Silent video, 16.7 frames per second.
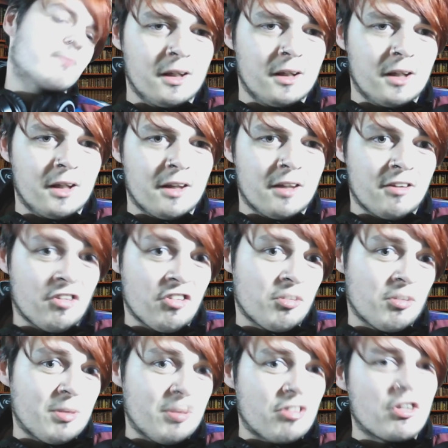This has
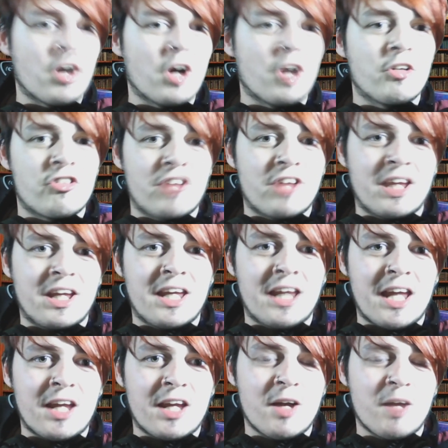been
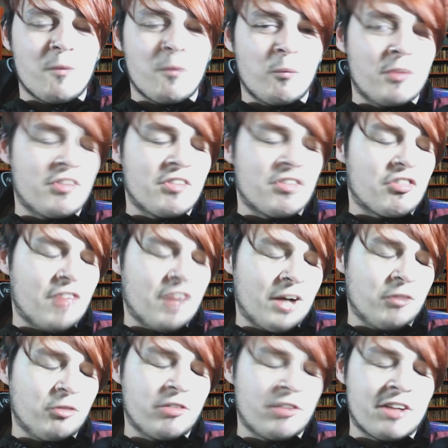Stardust88 with his Final
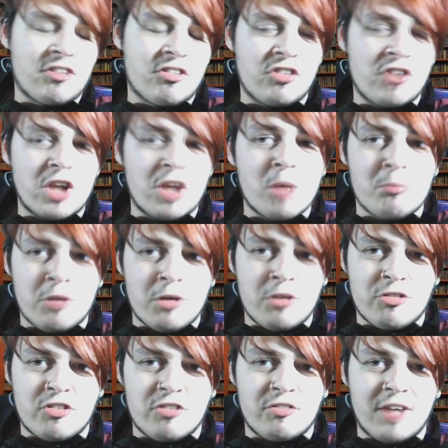Fantasy
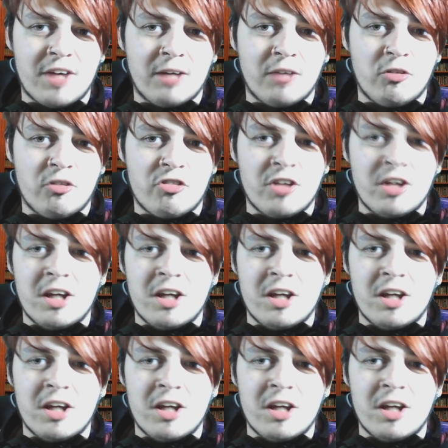Monster Files.